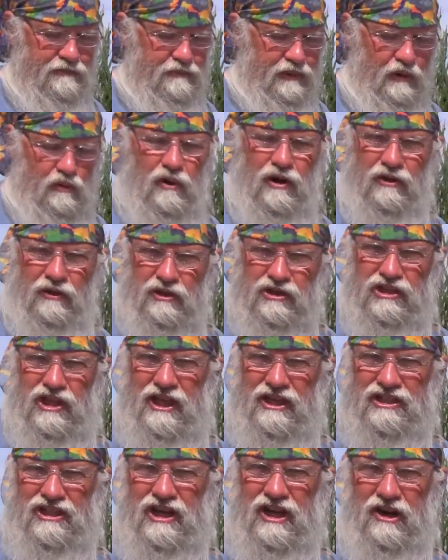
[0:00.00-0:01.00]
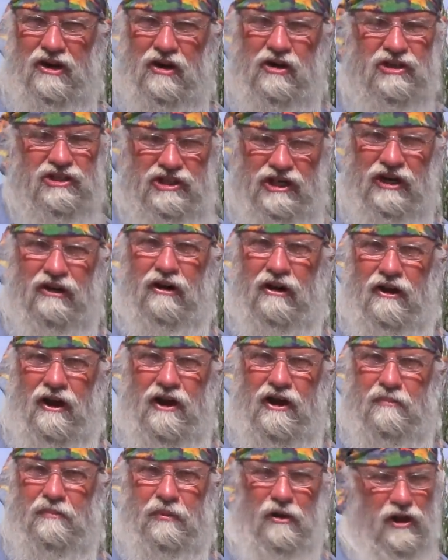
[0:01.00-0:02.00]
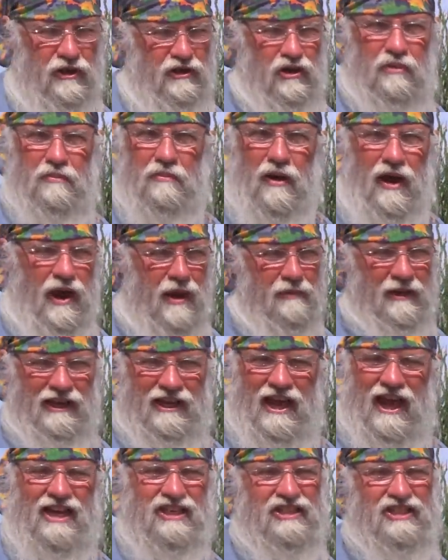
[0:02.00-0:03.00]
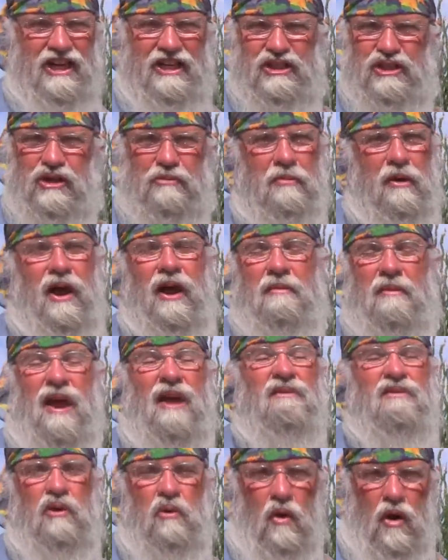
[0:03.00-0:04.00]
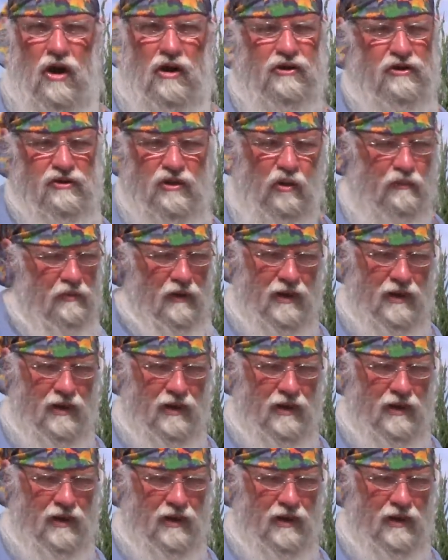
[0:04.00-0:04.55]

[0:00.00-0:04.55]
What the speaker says: put one of those things in here, a cigarette lighter plug. You can buy them at a gas station, you can buy them everywhere. You no